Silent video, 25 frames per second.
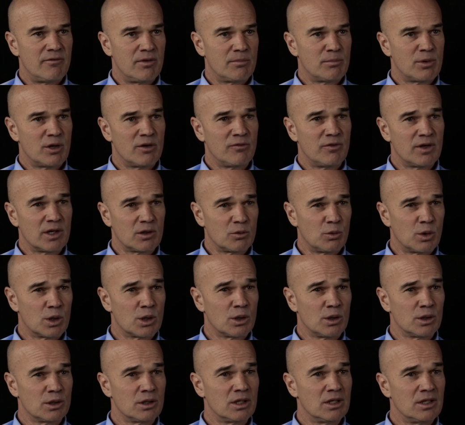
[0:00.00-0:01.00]
a perfect
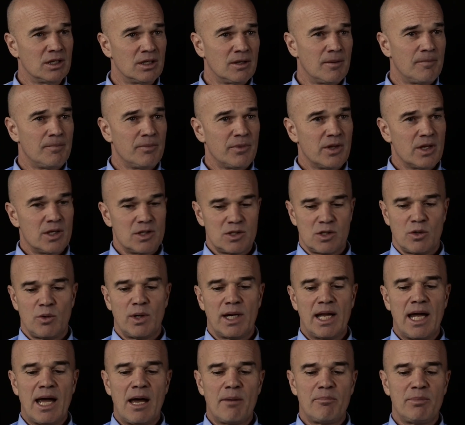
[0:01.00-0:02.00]
world. So
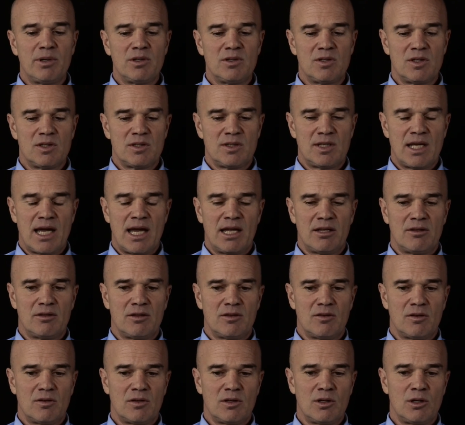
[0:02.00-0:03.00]
what happens is
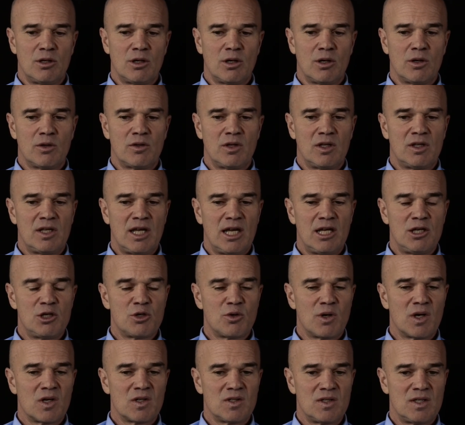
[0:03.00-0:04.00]
that, you know, the
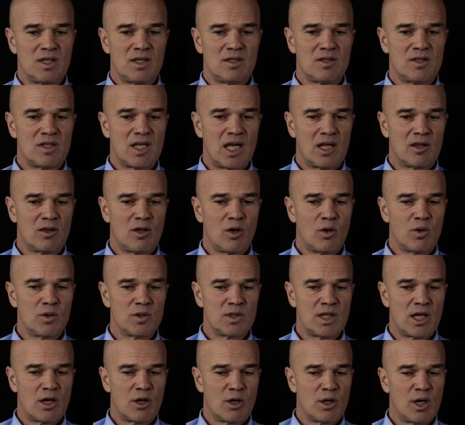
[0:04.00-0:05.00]
danger exists that those
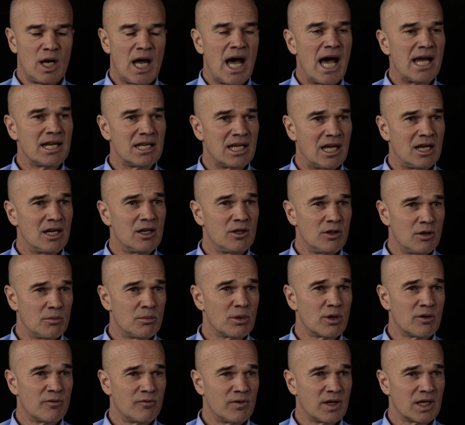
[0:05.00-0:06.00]
that are not yet in the
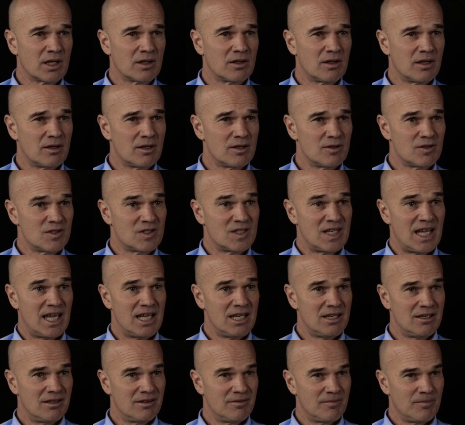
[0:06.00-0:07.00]
perfect
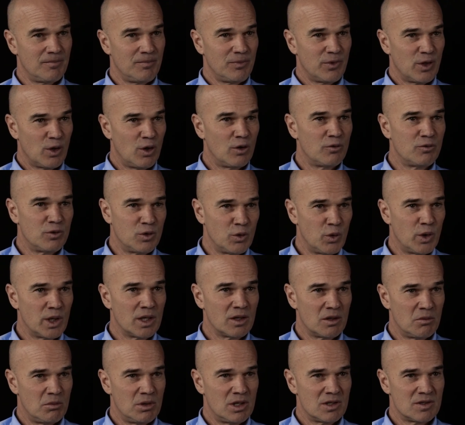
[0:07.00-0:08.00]
state of
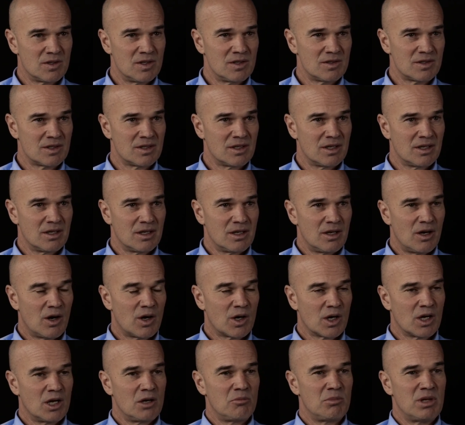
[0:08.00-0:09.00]
doing the business
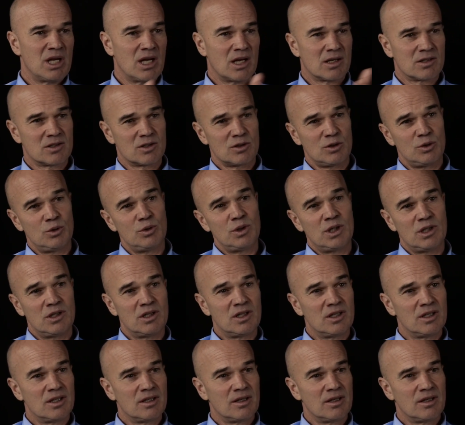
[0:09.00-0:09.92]
are going to be excluded.